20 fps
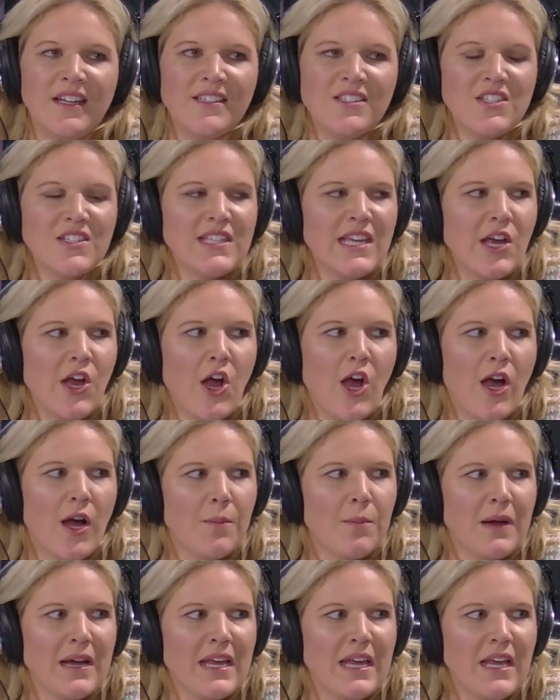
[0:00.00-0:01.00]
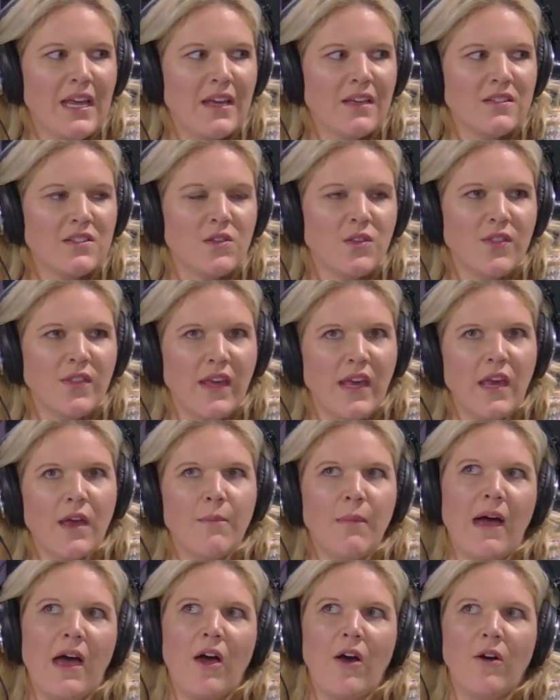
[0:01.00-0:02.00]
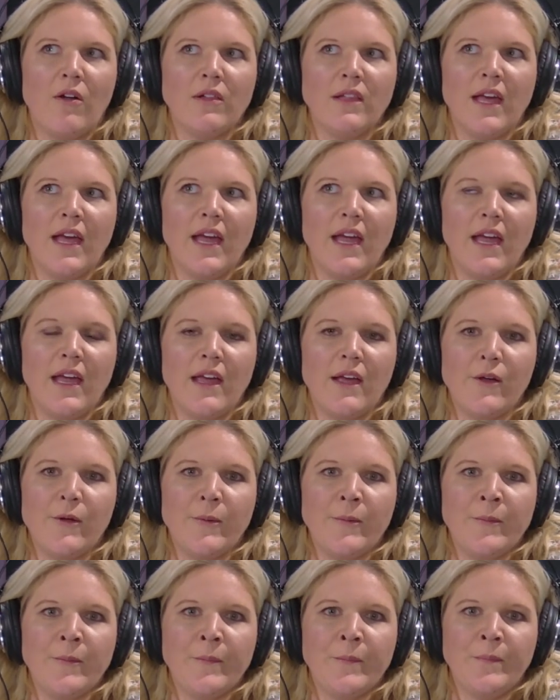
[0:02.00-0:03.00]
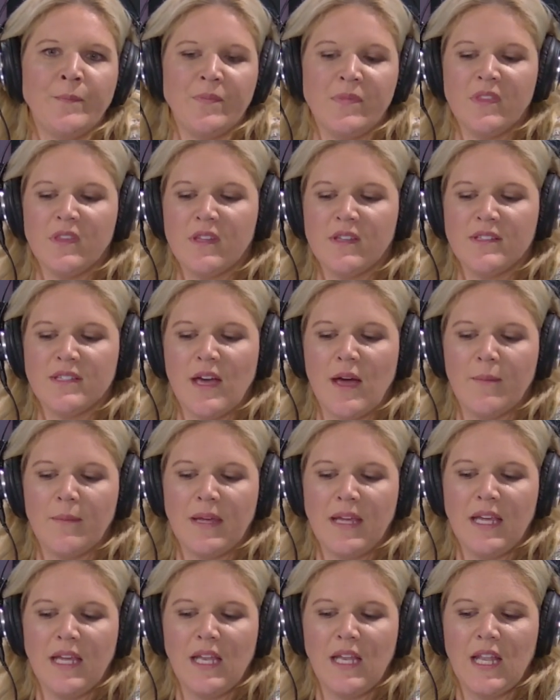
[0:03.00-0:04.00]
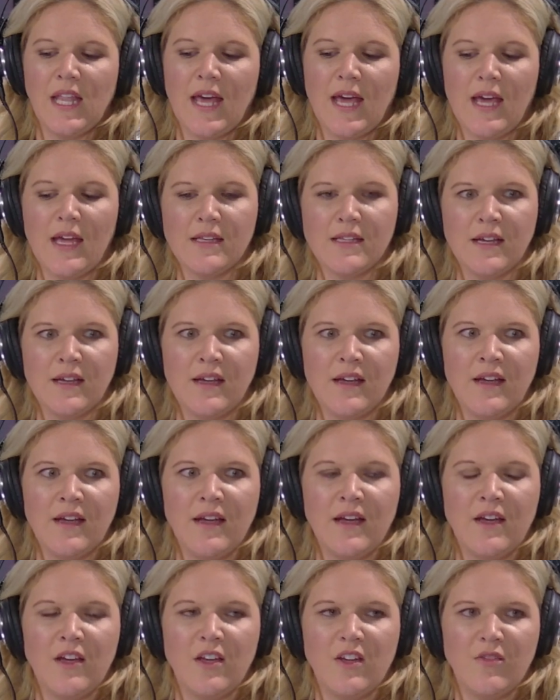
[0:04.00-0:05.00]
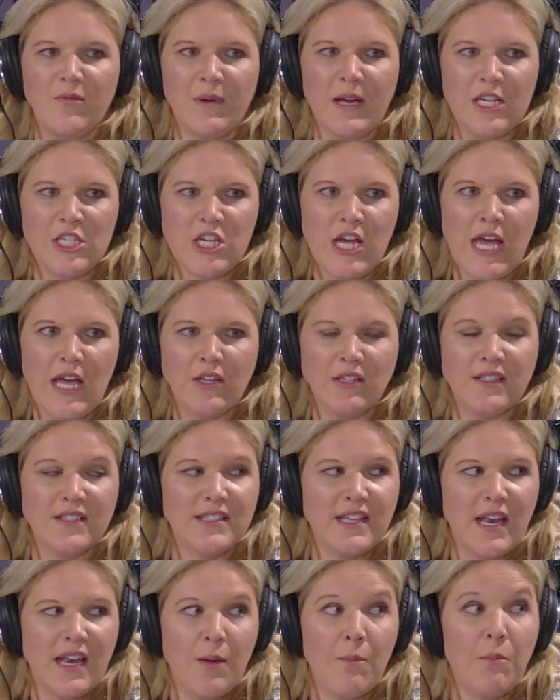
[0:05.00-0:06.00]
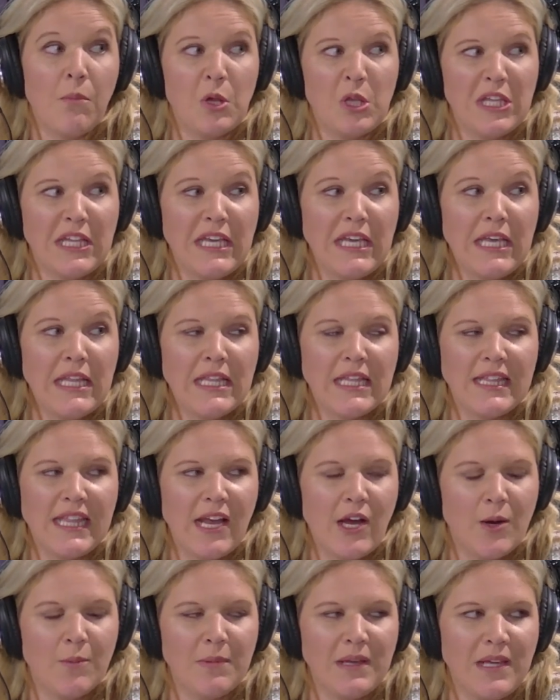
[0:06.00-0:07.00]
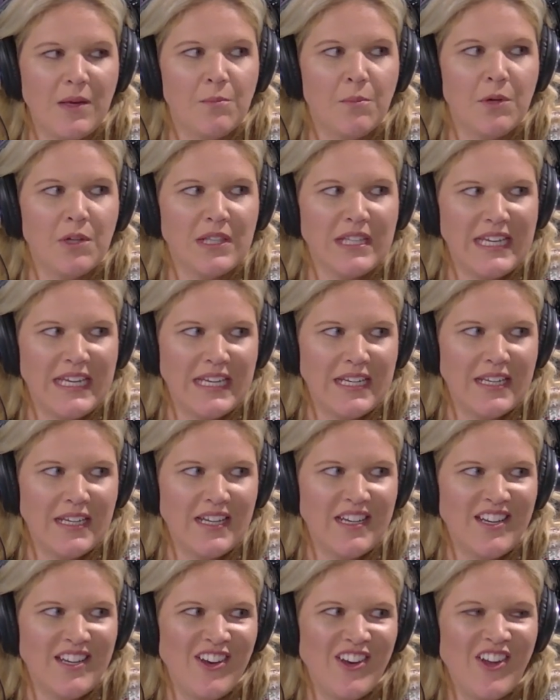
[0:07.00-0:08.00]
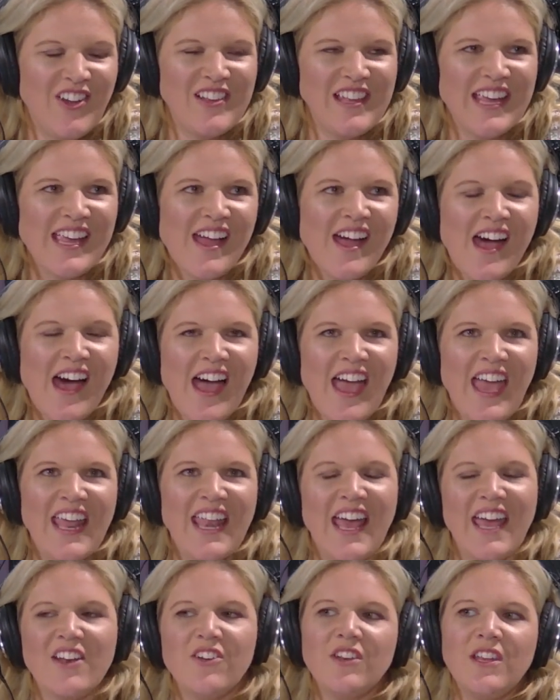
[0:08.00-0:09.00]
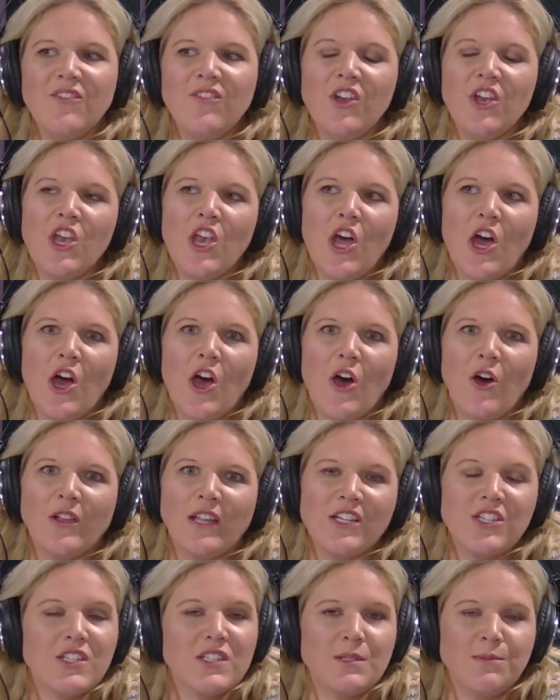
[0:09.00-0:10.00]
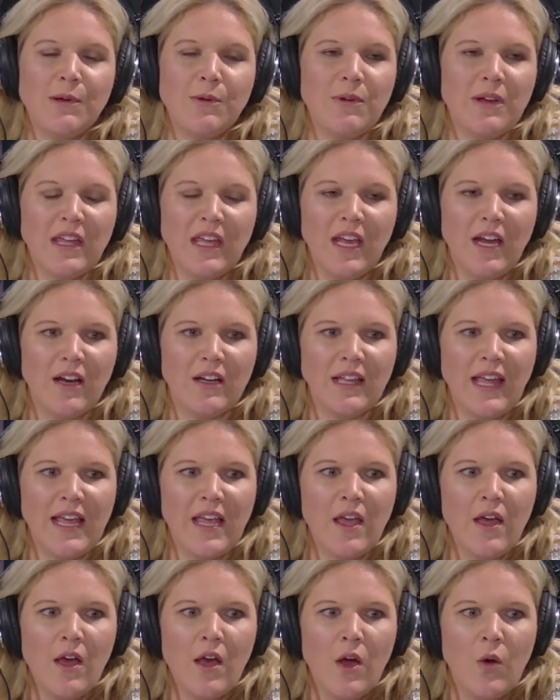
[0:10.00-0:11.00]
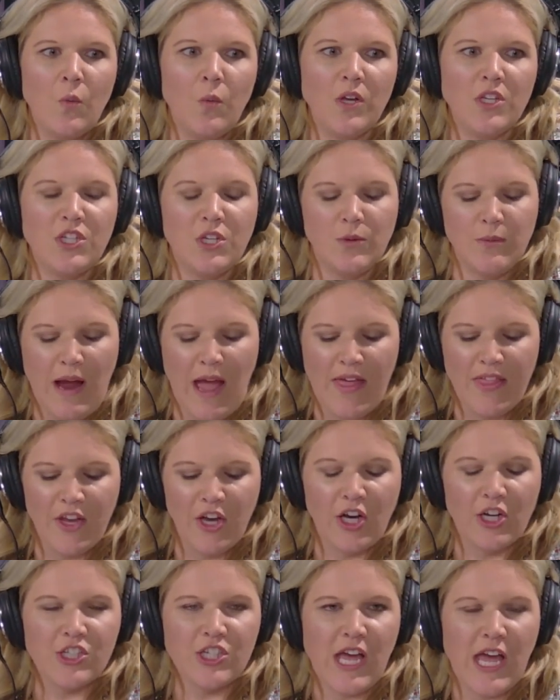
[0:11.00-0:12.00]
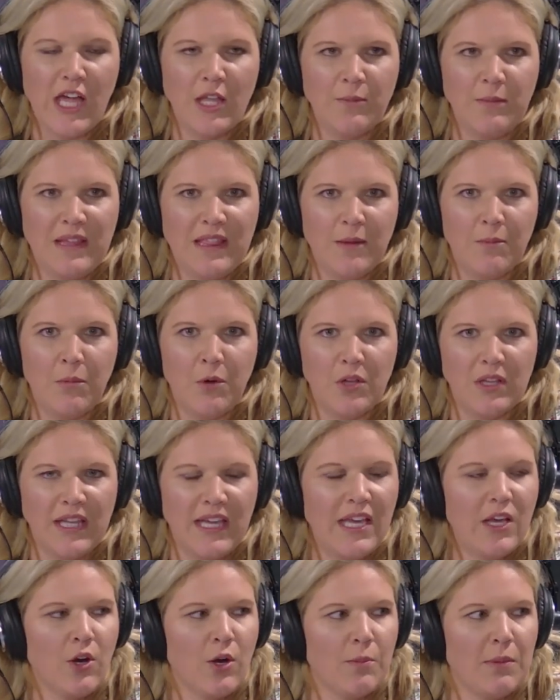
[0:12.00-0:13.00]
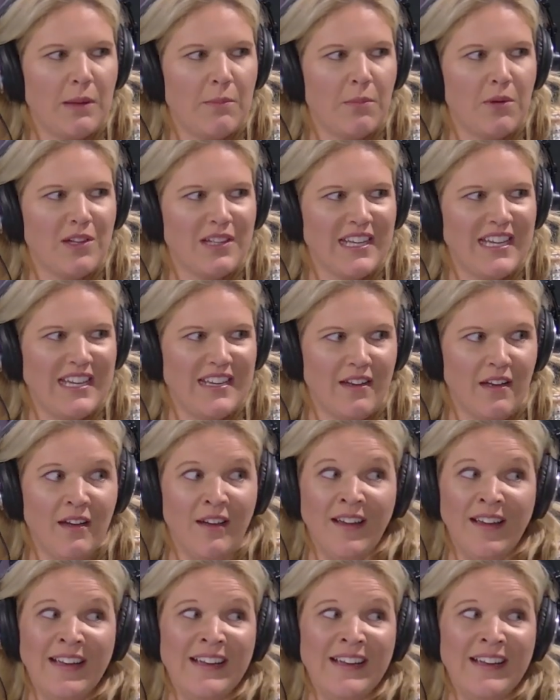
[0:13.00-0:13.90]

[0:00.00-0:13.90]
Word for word: it's just like heartbreaking because you think about like, does that mean that if my child is not a bully that they are being bullied mm-hmm. you know like and i don't even know like just to be real here like would you rather your child be the bully or be bullied